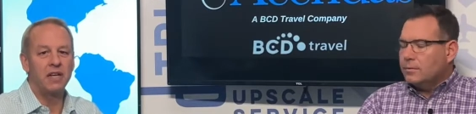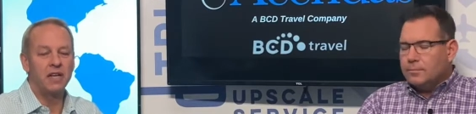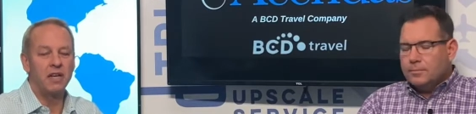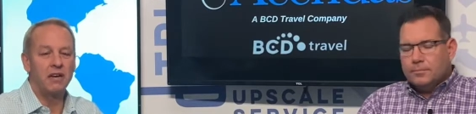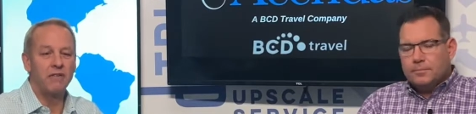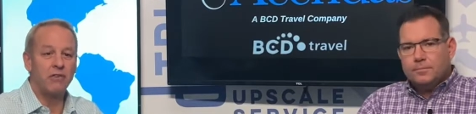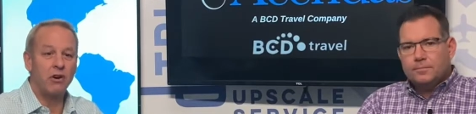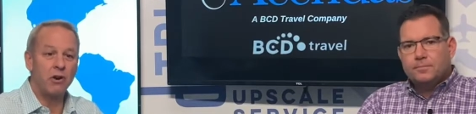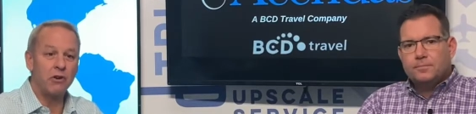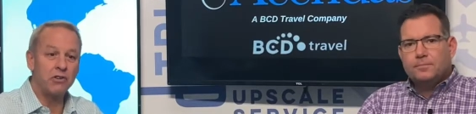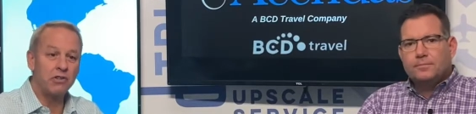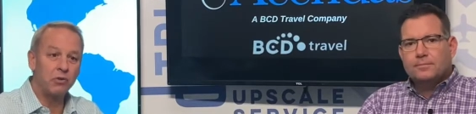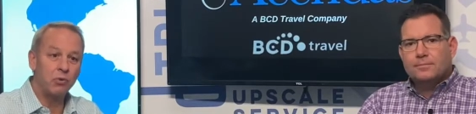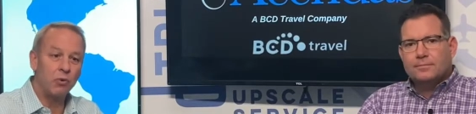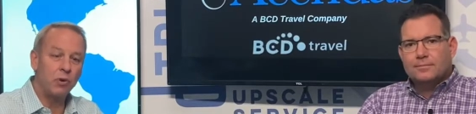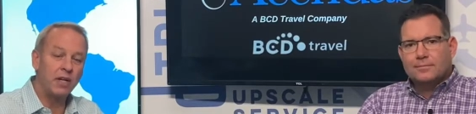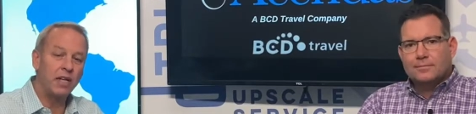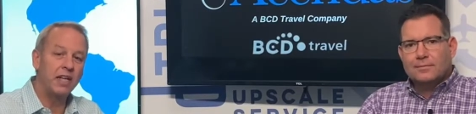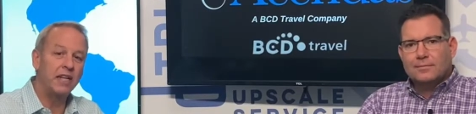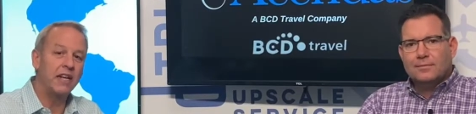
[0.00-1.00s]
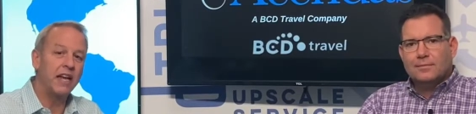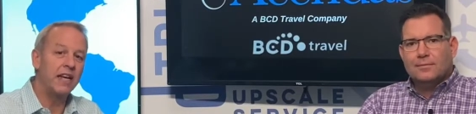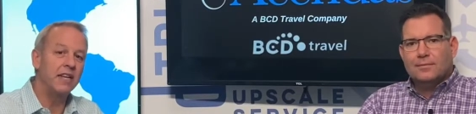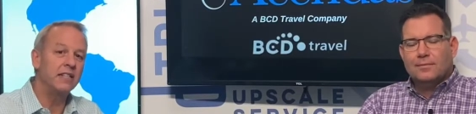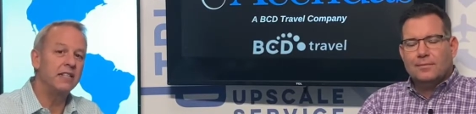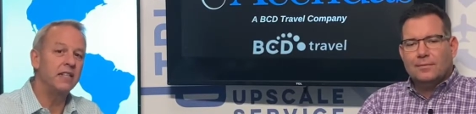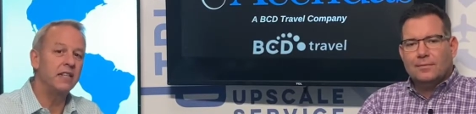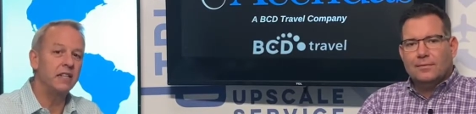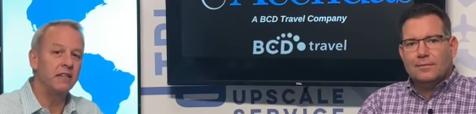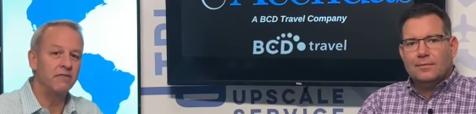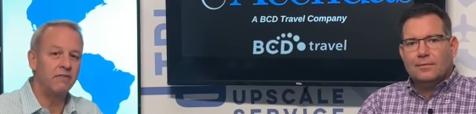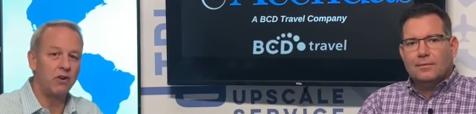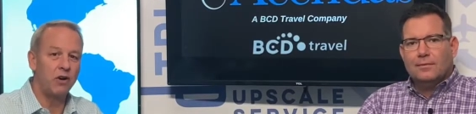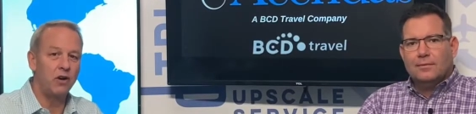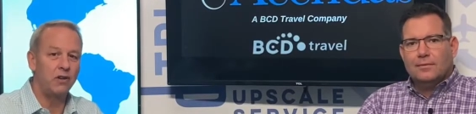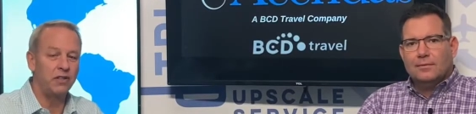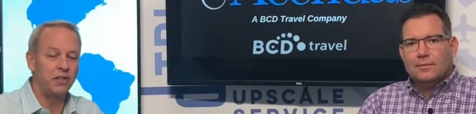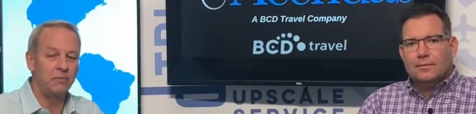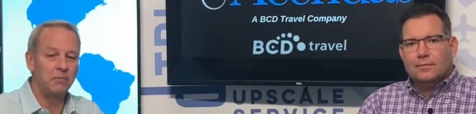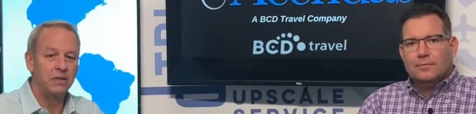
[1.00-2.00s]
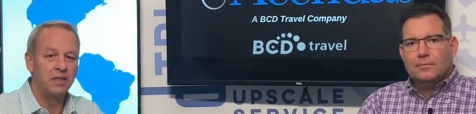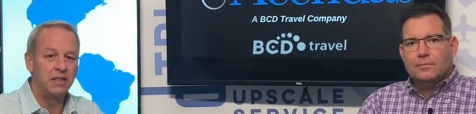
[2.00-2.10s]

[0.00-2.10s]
Speaker 1: of our 2019 volume.